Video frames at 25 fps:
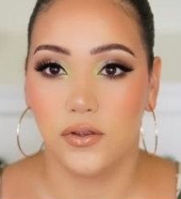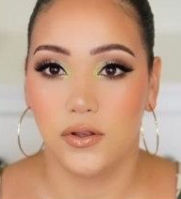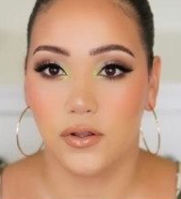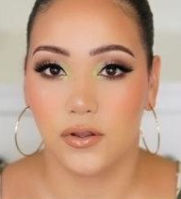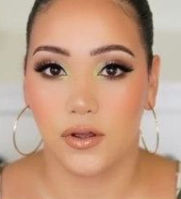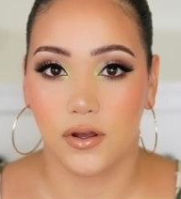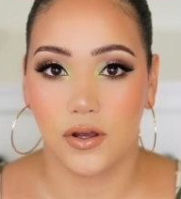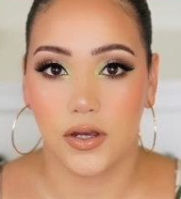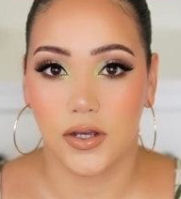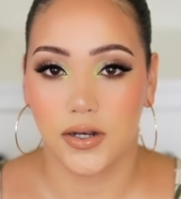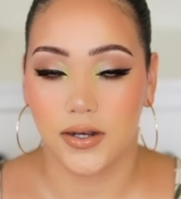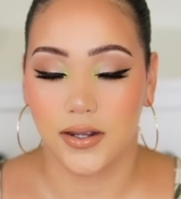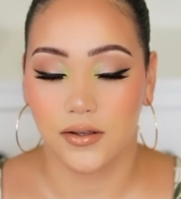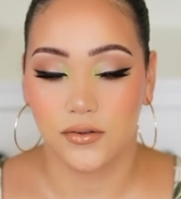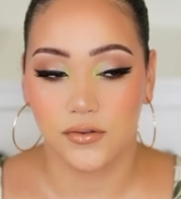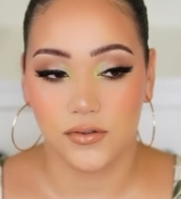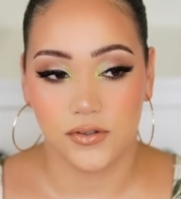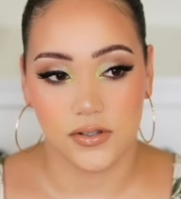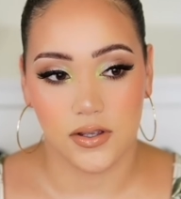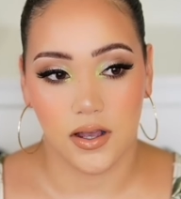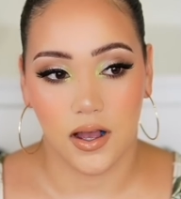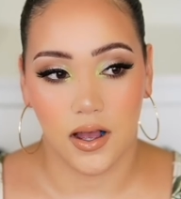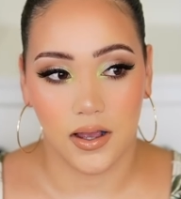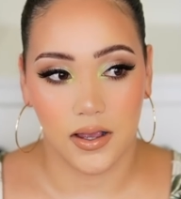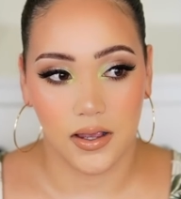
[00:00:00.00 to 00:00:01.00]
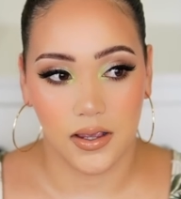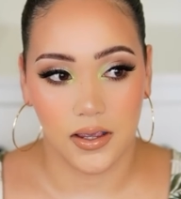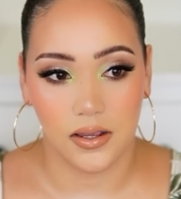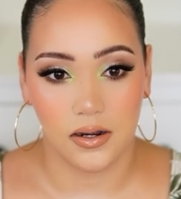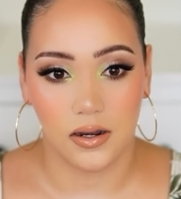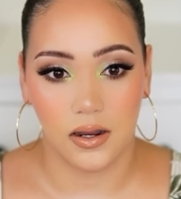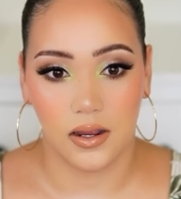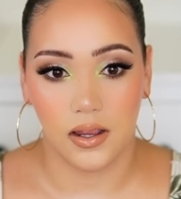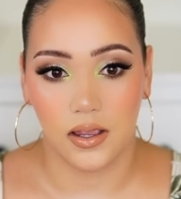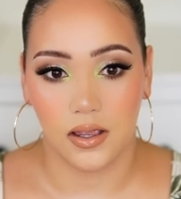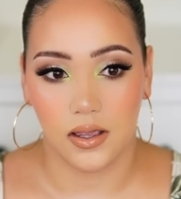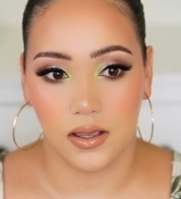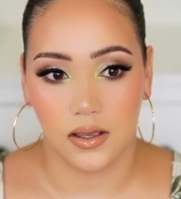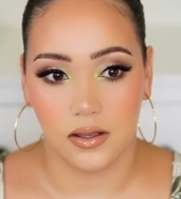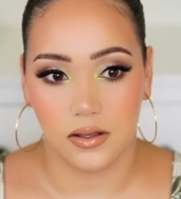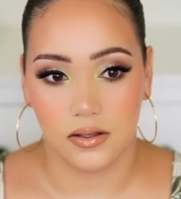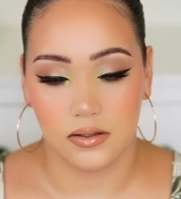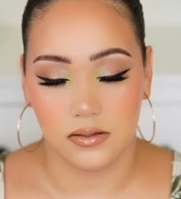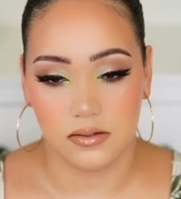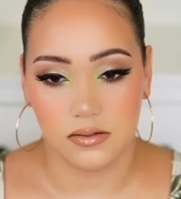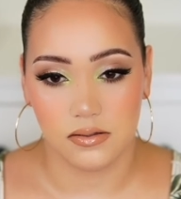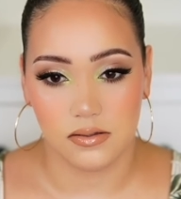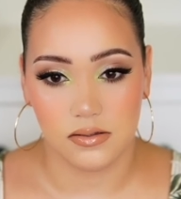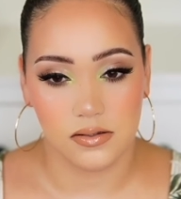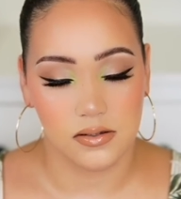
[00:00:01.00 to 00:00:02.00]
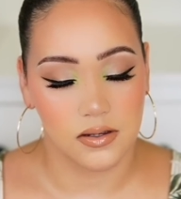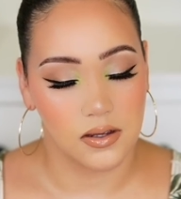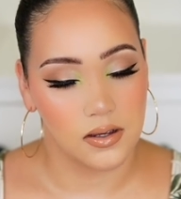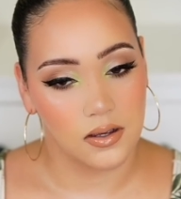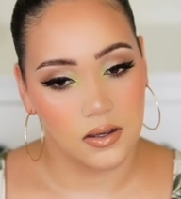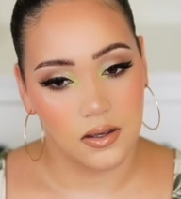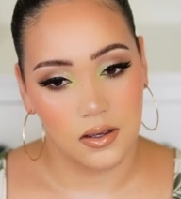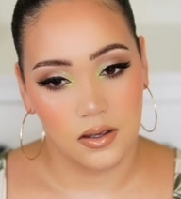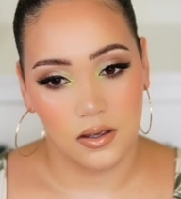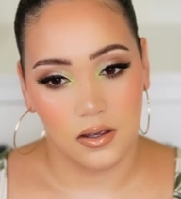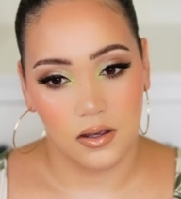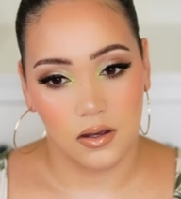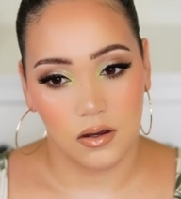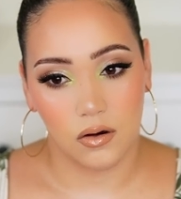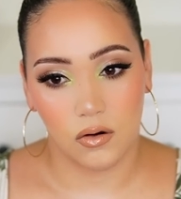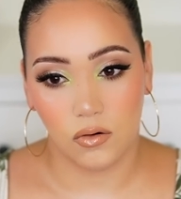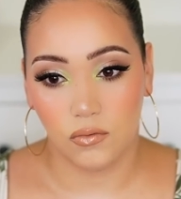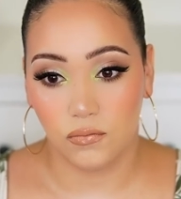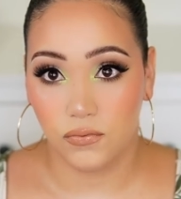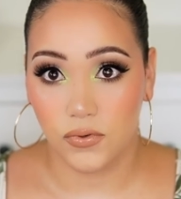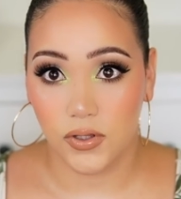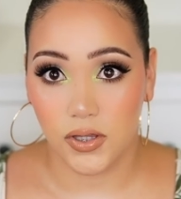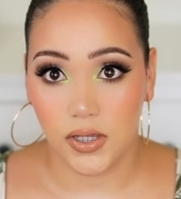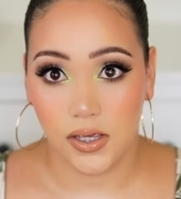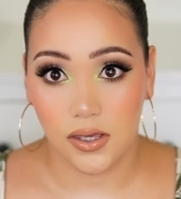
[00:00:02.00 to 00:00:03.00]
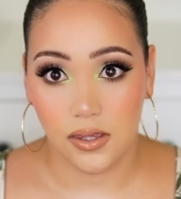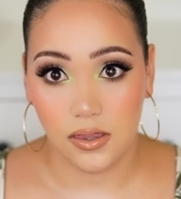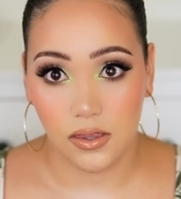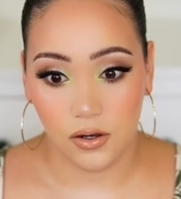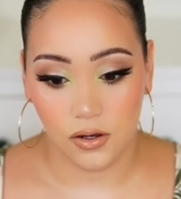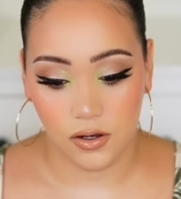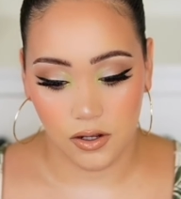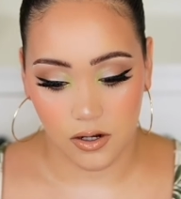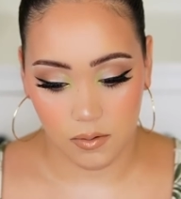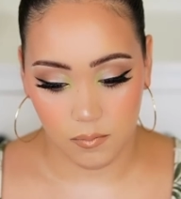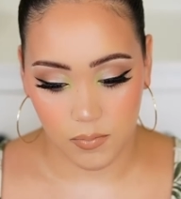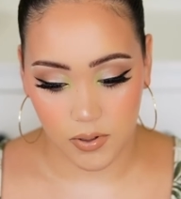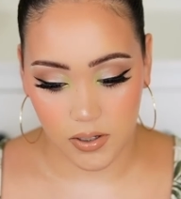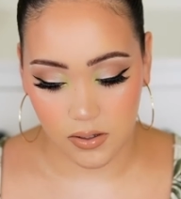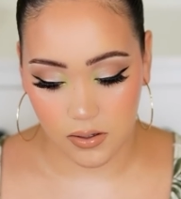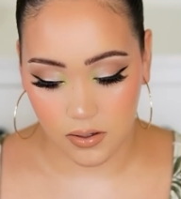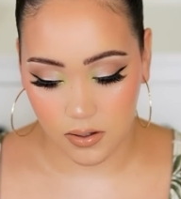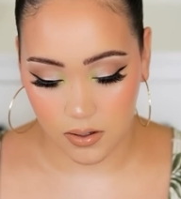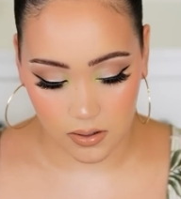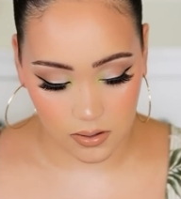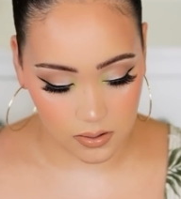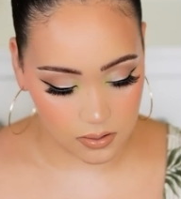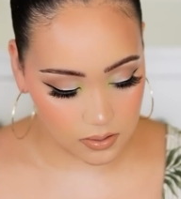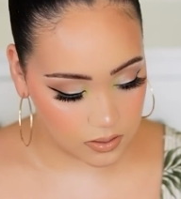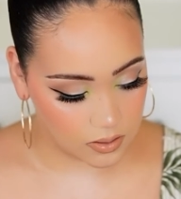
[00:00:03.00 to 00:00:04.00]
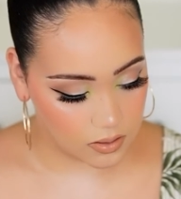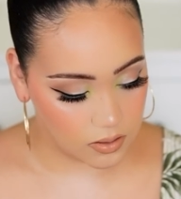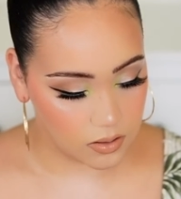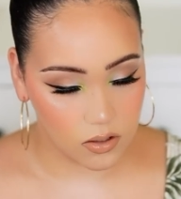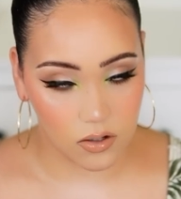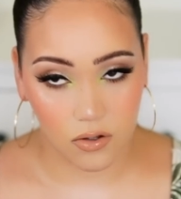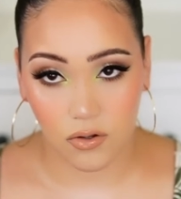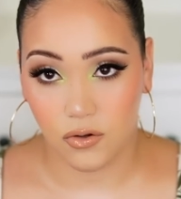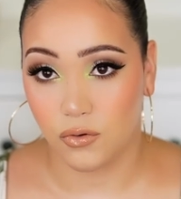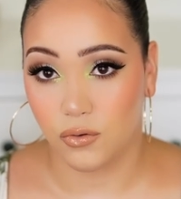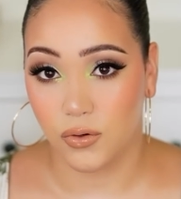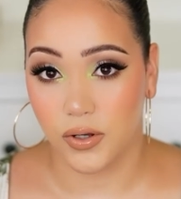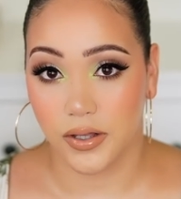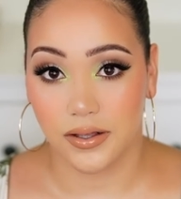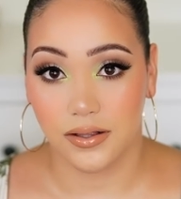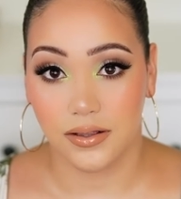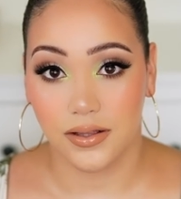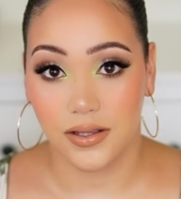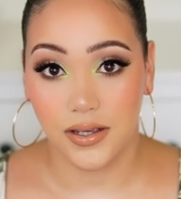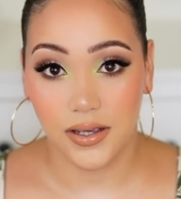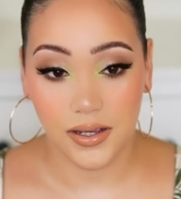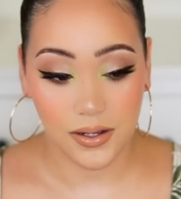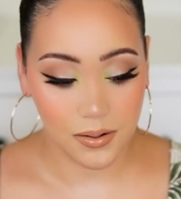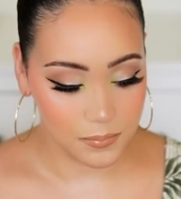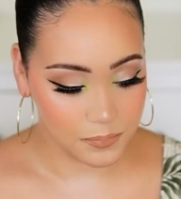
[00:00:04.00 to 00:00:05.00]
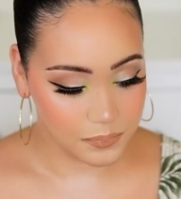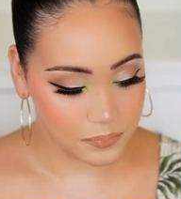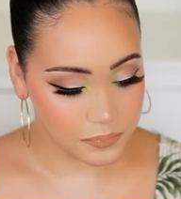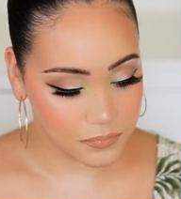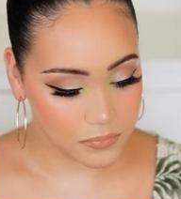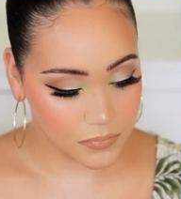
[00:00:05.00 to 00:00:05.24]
the lawn outside and hopefully they're gonna be done quickly